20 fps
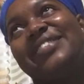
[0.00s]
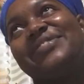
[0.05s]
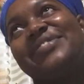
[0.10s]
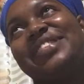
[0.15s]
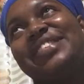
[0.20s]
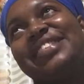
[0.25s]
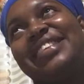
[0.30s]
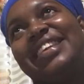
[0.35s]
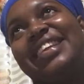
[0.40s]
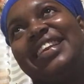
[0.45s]

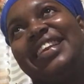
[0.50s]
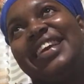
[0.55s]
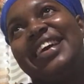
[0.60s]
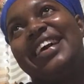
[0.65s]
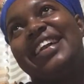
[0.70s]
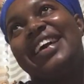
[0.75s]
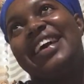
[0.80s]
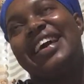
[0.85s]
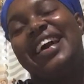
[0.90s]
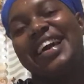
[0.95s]
recently, and
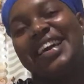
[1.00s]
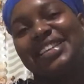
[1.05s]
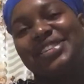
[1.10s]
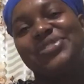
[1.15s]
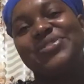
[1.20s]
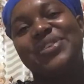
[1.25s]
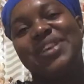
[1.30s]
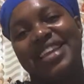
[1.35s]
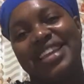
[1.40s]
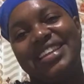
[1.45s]
I
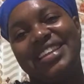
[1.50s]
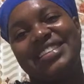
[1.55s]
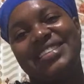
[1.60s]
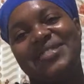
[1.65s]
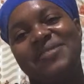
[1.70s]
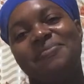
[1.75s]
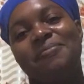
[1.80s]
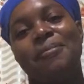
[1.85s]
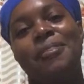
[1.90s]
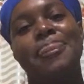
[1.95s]
took it.
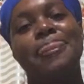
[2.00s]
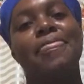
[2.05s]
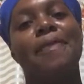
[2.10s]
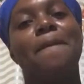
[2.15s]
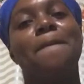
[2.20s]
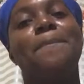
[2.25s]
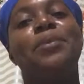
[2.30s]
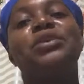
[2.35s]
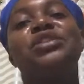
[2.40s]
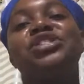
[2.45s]

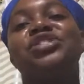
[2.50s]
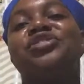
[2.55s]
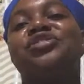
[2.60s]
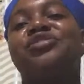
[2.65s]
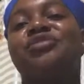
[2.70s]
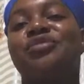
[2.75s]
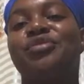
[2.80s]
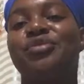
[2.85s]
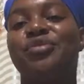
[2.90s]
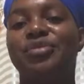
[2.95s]
Put your
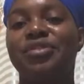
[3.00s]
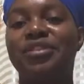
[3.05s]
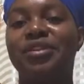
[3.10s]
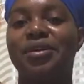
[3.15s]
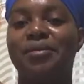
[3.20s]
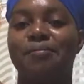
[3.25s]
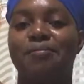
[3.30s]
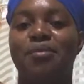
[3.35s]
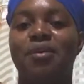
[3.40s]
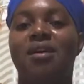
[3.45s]
good
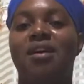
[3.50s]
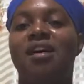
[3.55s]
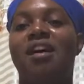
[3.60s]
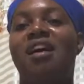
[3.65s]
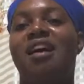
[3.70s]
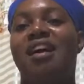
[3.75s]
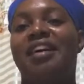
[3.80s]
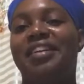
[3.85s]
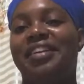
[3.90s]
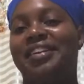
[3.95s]
bra
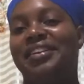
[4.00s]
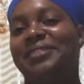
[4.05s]
on.